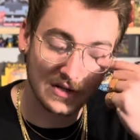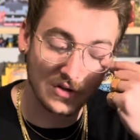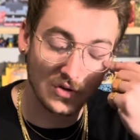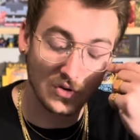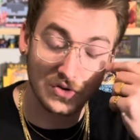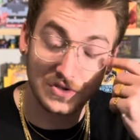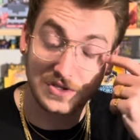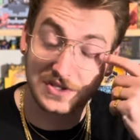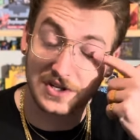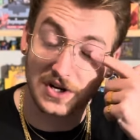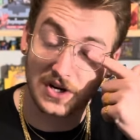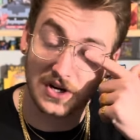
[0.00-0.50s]

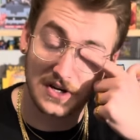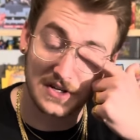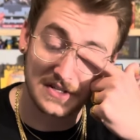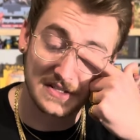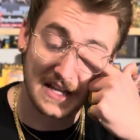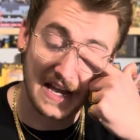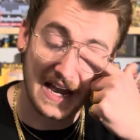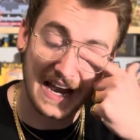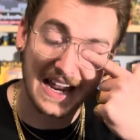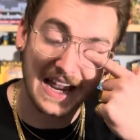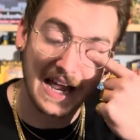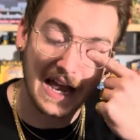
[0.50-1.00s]
Gold Stars,
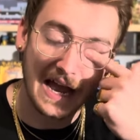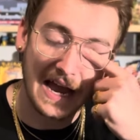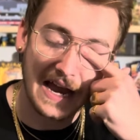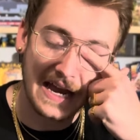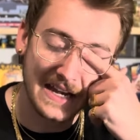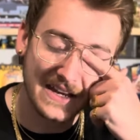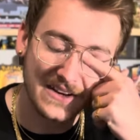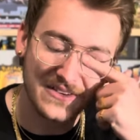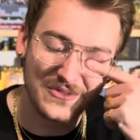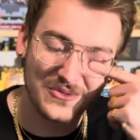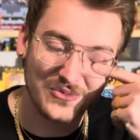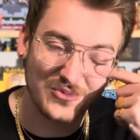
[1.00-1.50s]
I
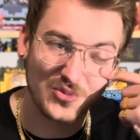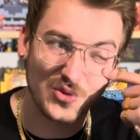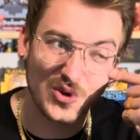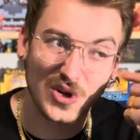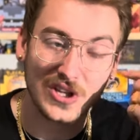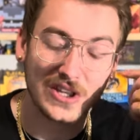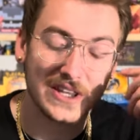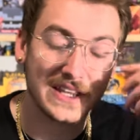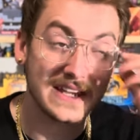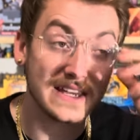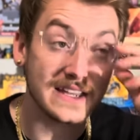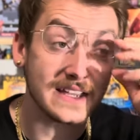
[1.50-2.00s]
didn't
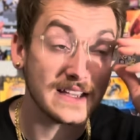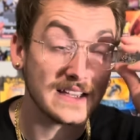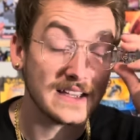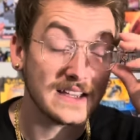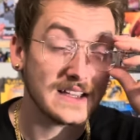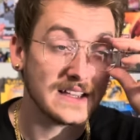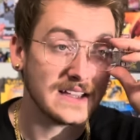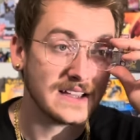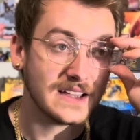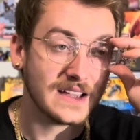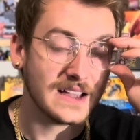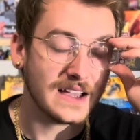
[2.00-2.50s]
really
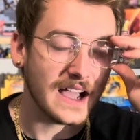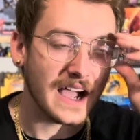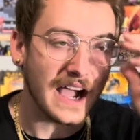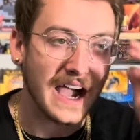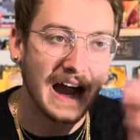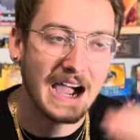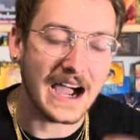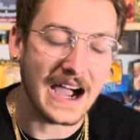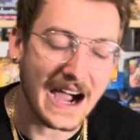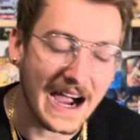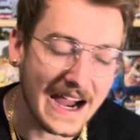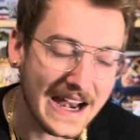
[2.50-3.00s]

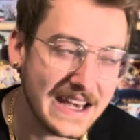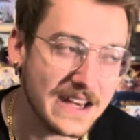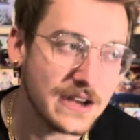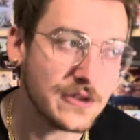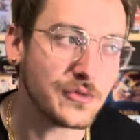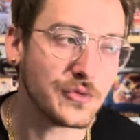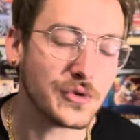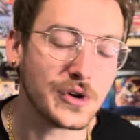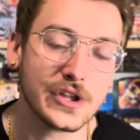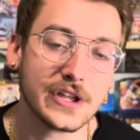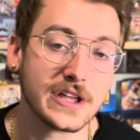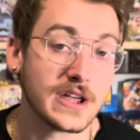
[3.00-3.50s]

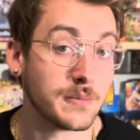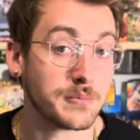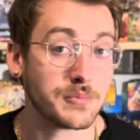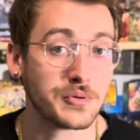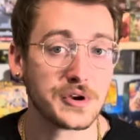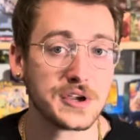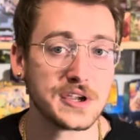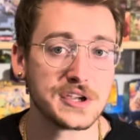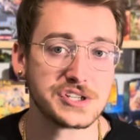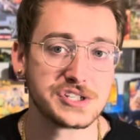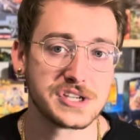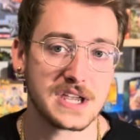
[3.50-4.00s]

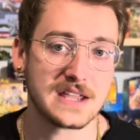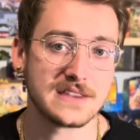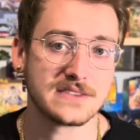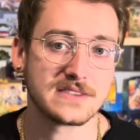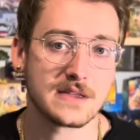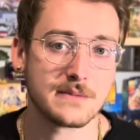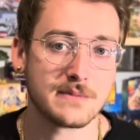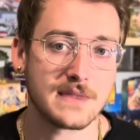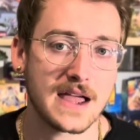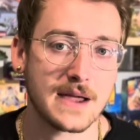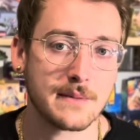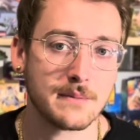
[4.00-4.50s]
appreciate
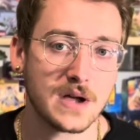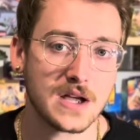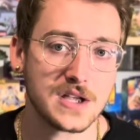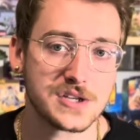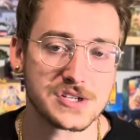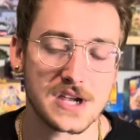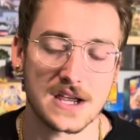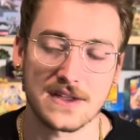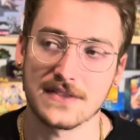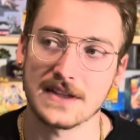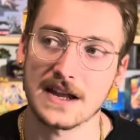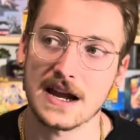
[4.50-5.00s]
them that
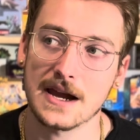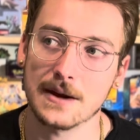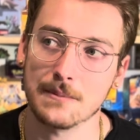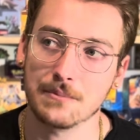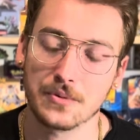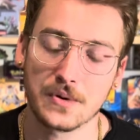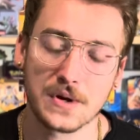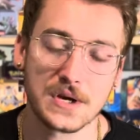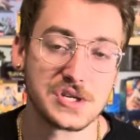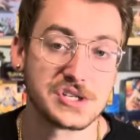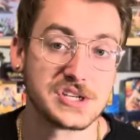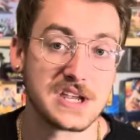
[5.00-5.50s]
much. I think I
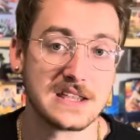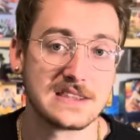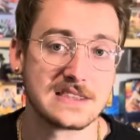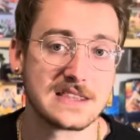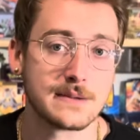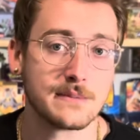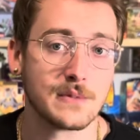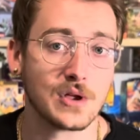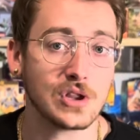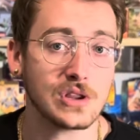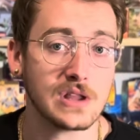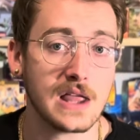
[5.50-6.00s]
appreciate
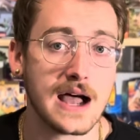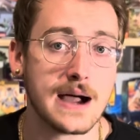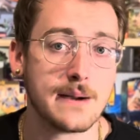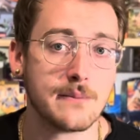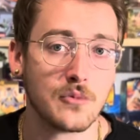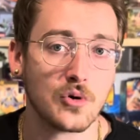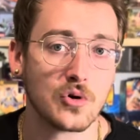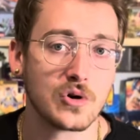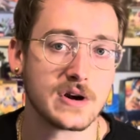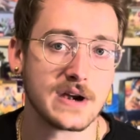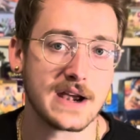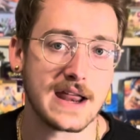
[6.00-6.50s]
them a lot
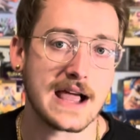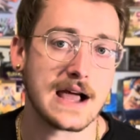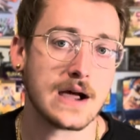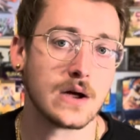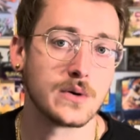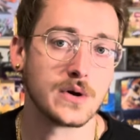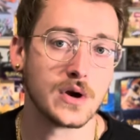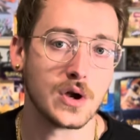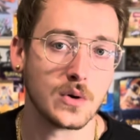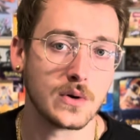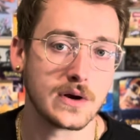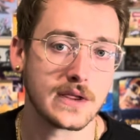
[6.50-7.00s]
more now,
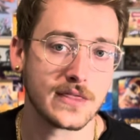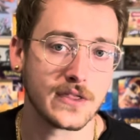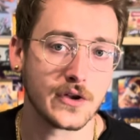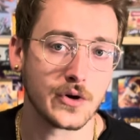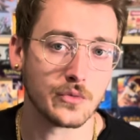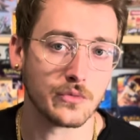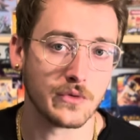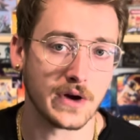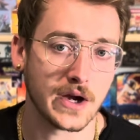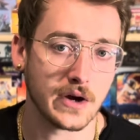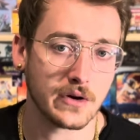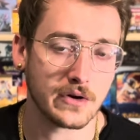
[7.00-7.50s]
knowing their
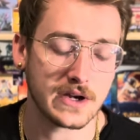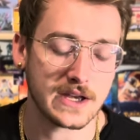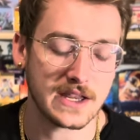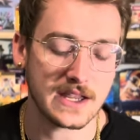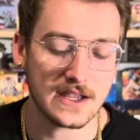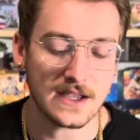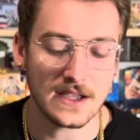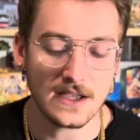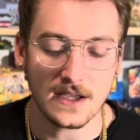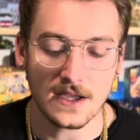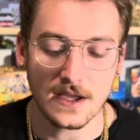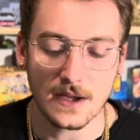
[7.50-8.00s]

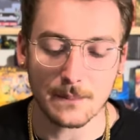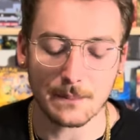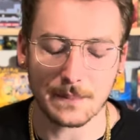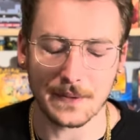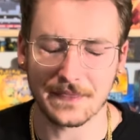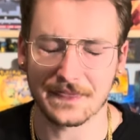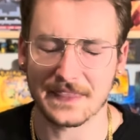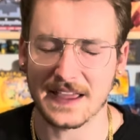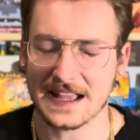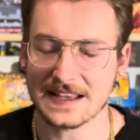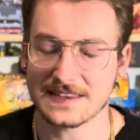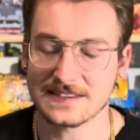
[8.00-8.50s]
rarity.
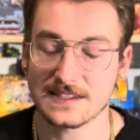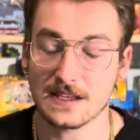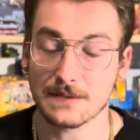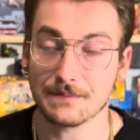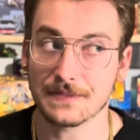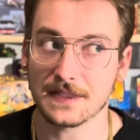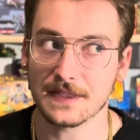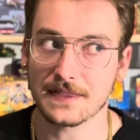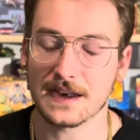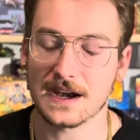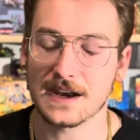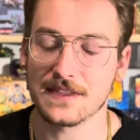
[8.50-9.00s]
But that's
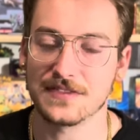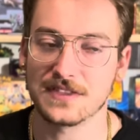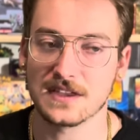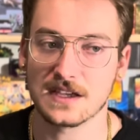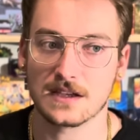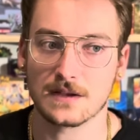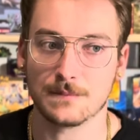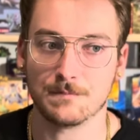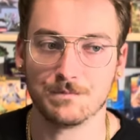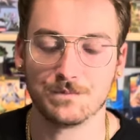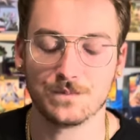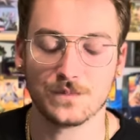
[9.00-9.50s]
something that I
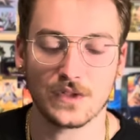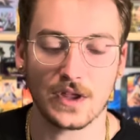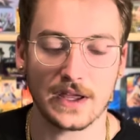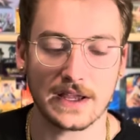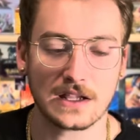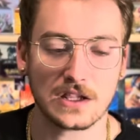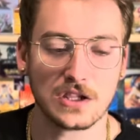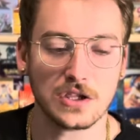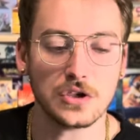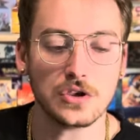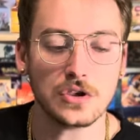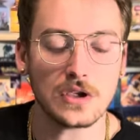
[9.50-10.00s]
think,
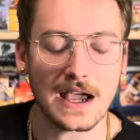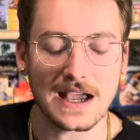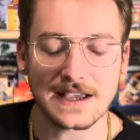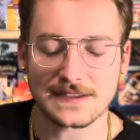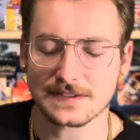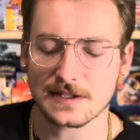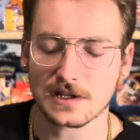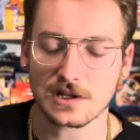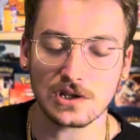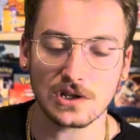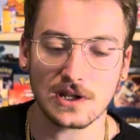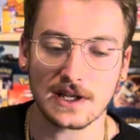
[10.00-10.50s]
like, you, as
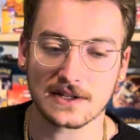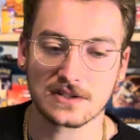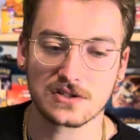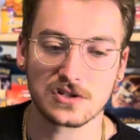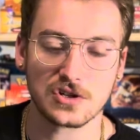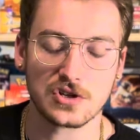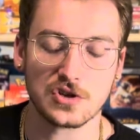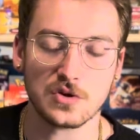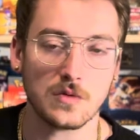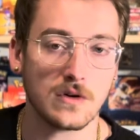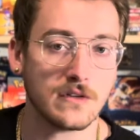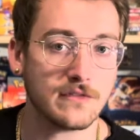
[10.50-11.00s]
a collector,
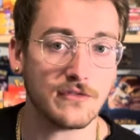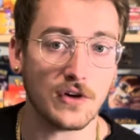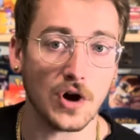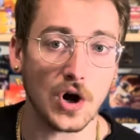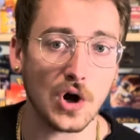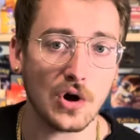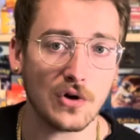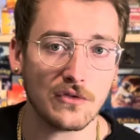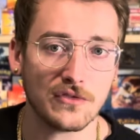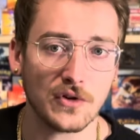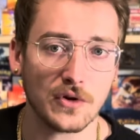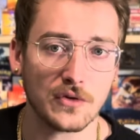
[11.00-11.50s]
you
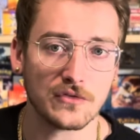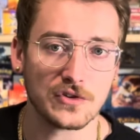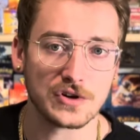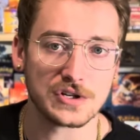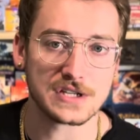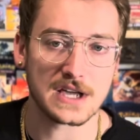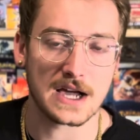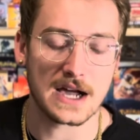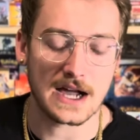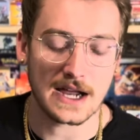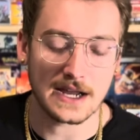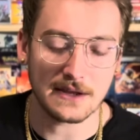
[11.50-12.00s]
evolve over
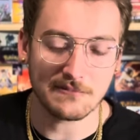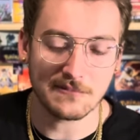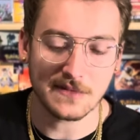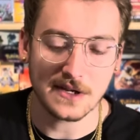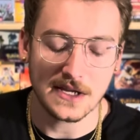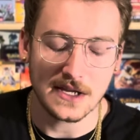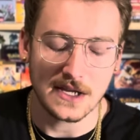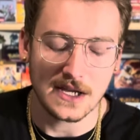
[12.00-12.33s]
time,